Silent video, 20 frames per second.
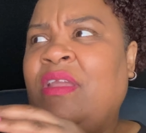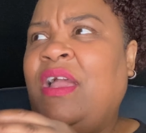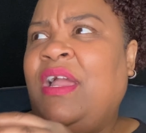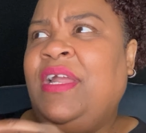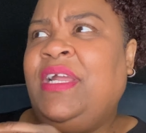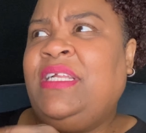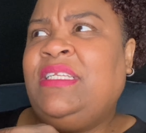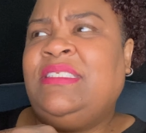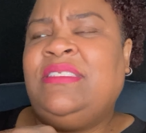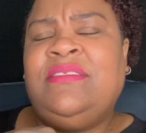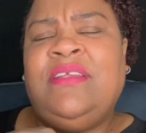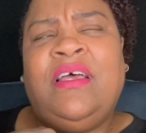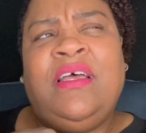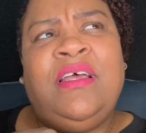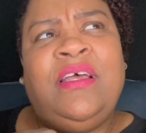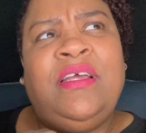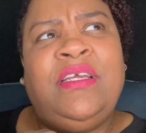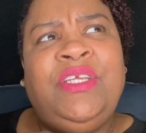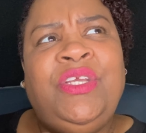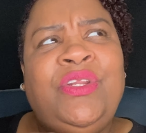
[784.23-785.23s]
it,
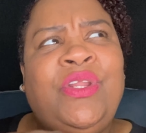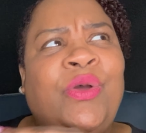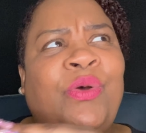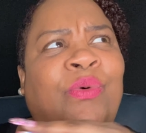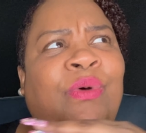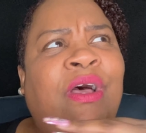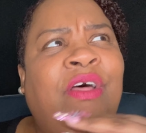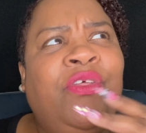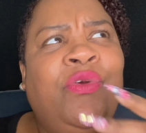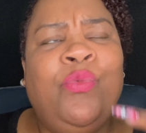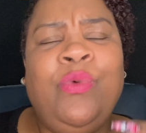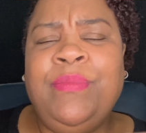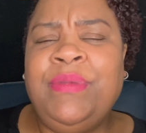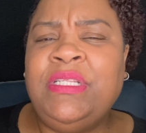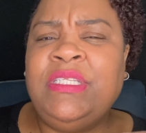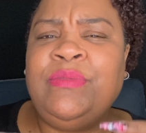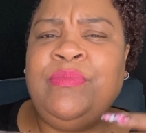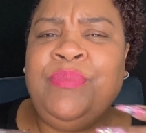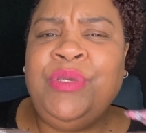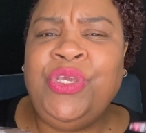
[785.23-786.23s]
uh, you know, other
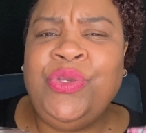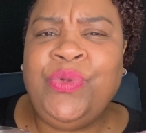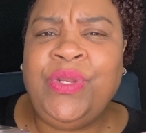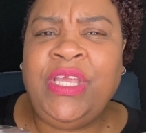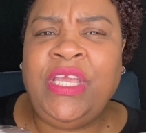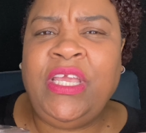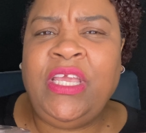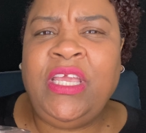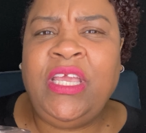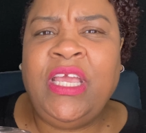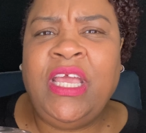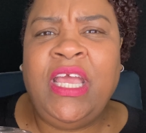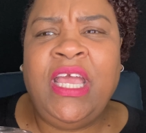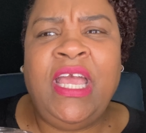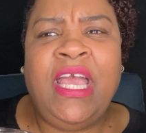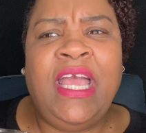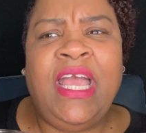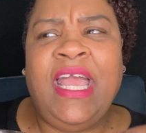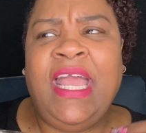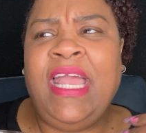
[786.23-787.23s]
women's beauty
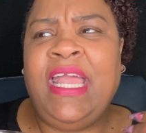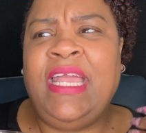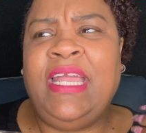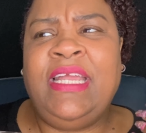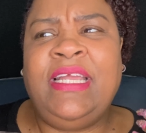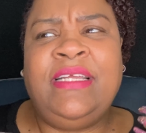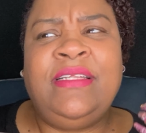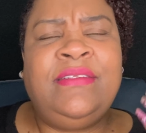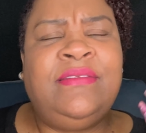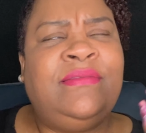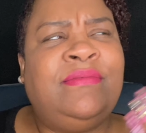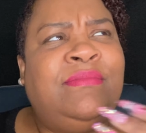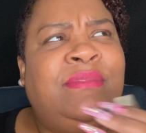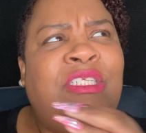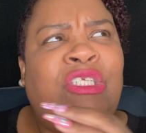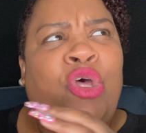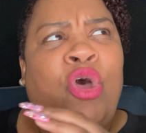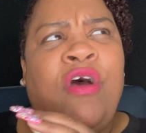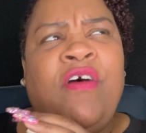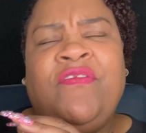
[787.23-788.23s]
and
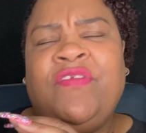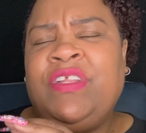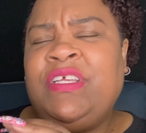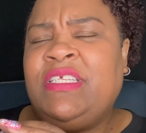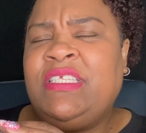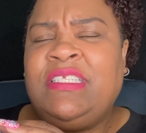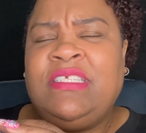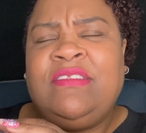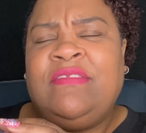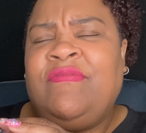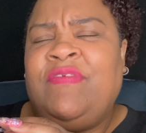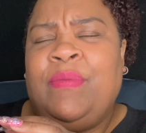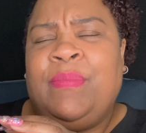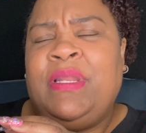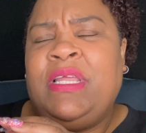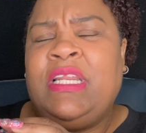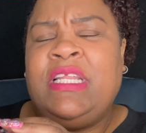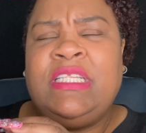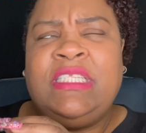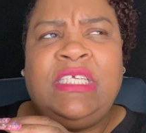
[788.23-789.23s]
softness and
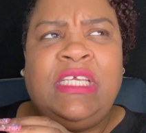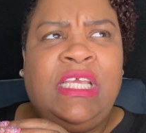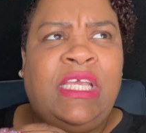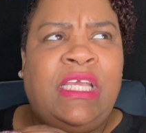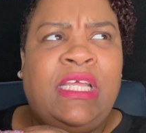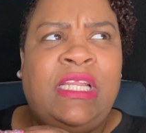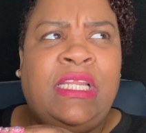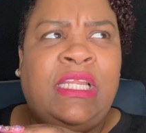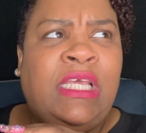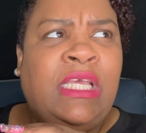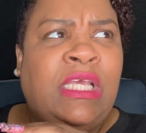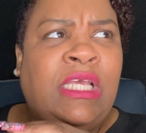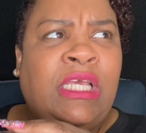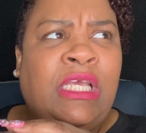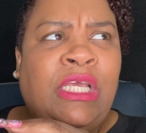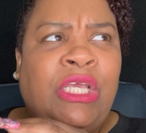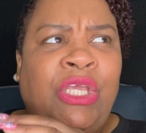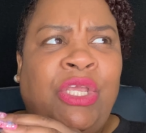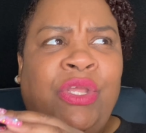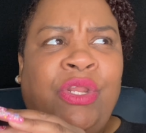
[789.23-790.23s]
femininity, and
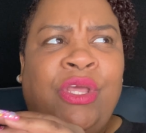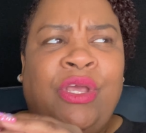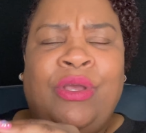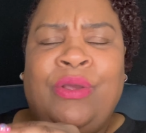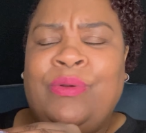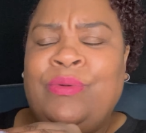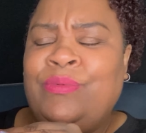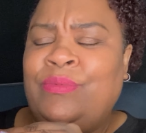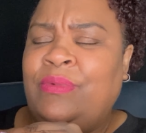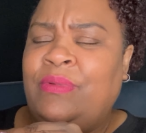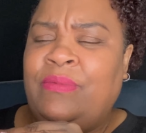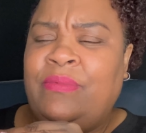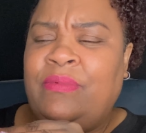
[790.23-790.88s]
you know,